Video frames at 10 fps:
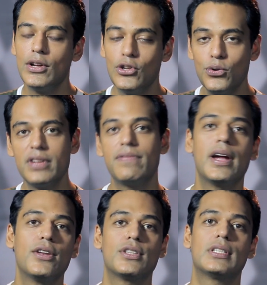You
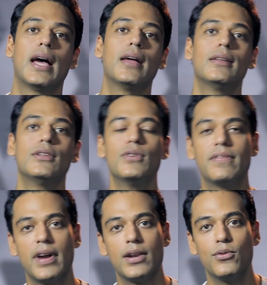define your style, you
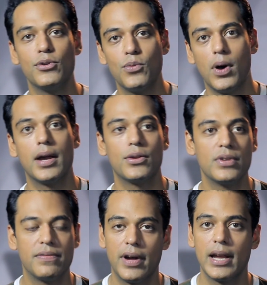define who you are, you
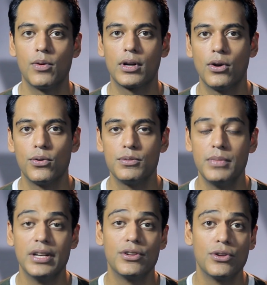define what clothes
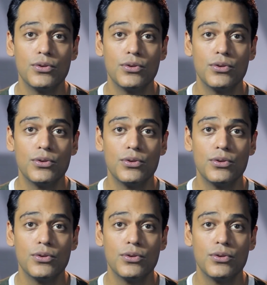mean to